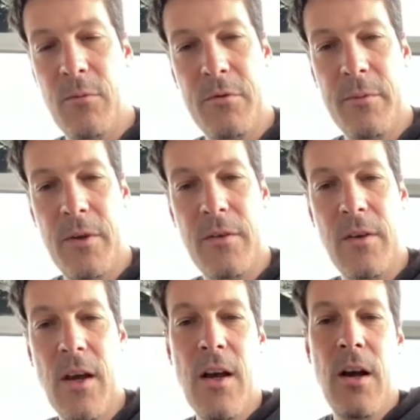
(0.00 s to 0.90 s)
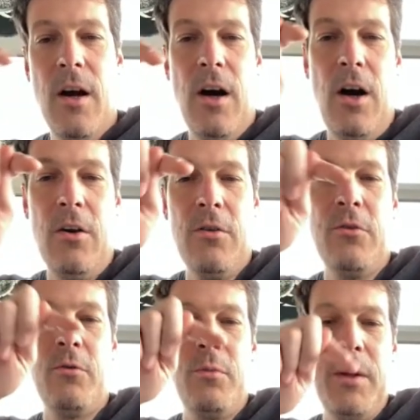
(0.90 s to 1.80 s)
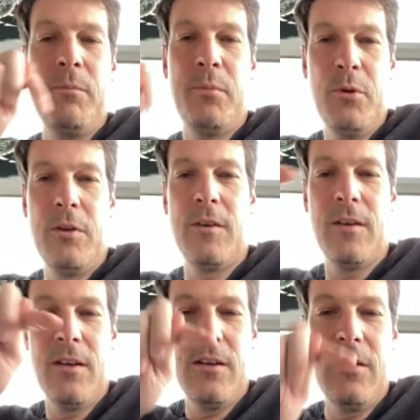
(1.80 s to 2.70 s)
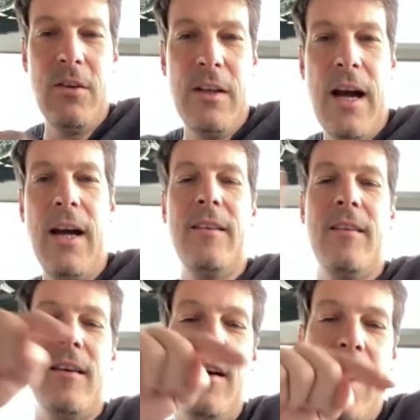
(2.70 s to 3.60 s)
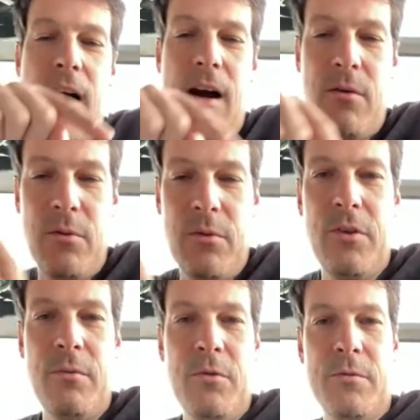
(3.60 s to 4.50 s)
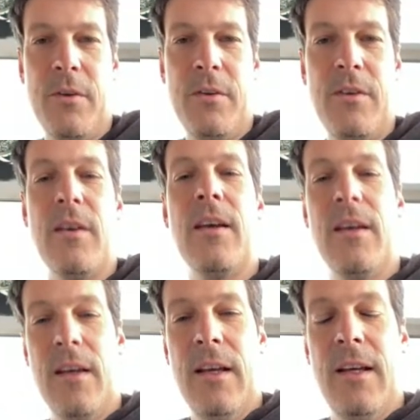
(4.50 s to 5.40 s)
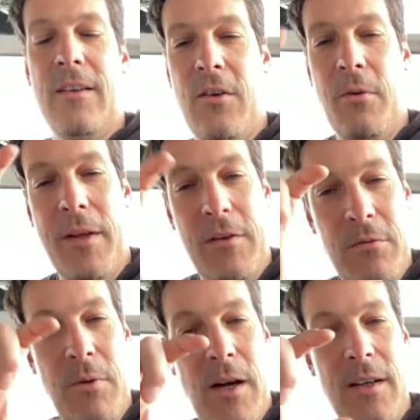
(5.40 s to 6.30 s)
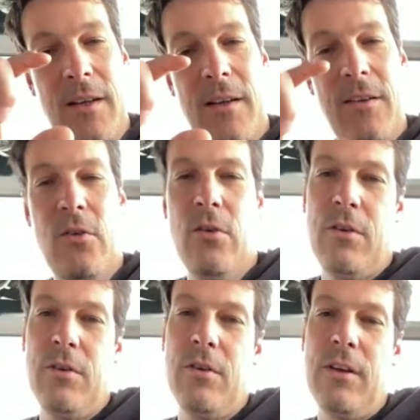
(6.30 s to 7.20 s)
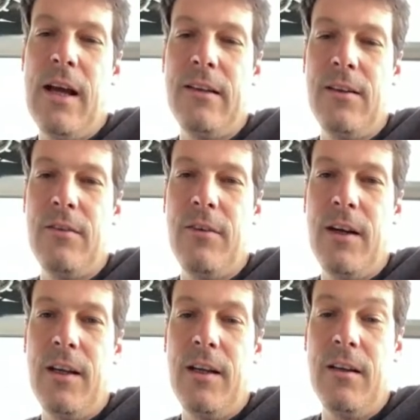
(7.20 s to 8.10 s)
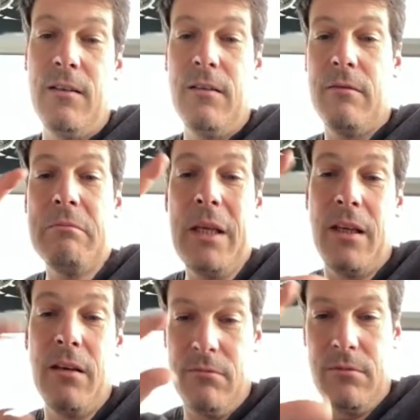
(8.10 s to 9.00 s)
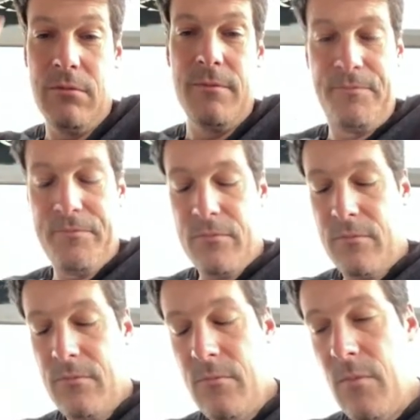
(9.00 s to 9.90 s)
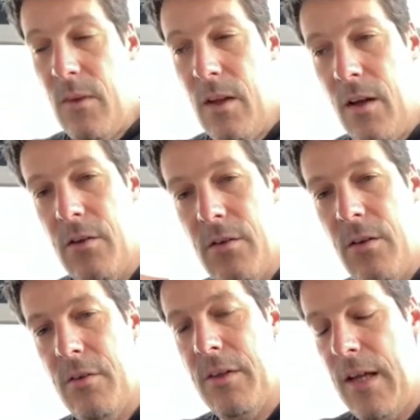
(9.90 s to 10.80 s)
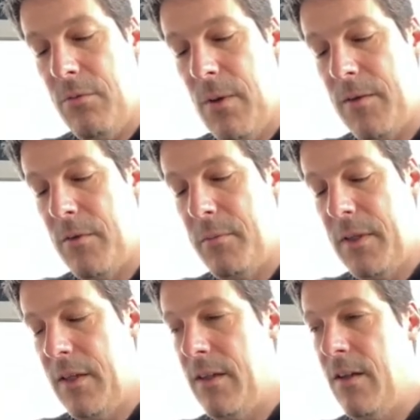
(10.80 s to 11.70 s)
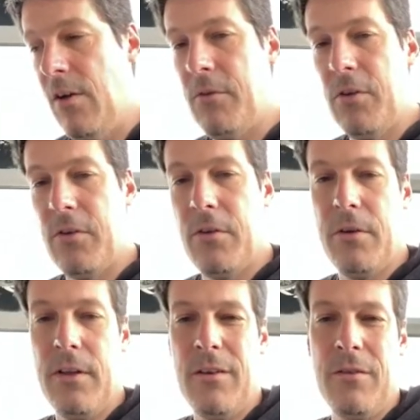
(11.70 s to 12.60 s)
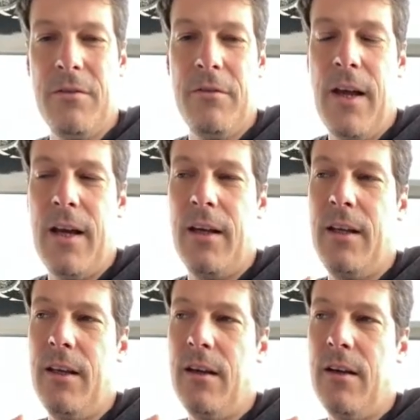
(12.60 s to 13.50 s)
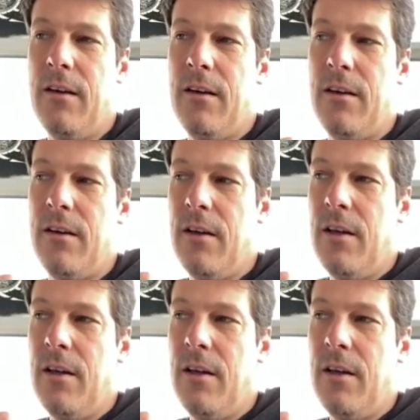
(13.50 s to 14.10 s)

movement and we put the knight around. Mm. Reason why the, the knight is very big. Mm. And that was the beginning of the story. And very uh,